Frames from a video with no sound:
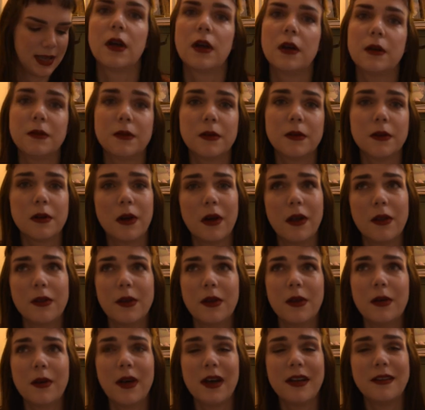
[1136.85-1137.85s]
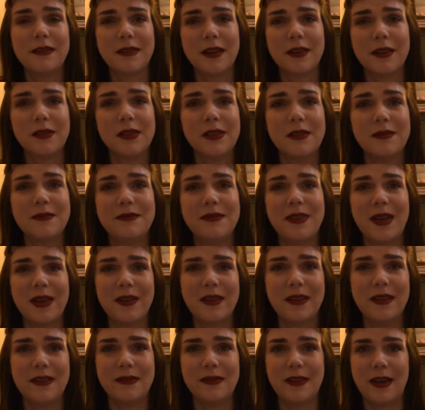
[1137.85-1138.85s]
Overall though, I found it
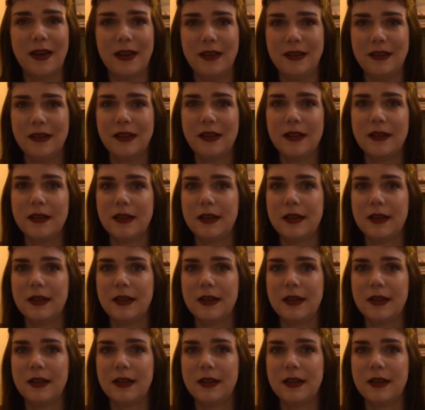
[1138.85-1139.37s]
very fun.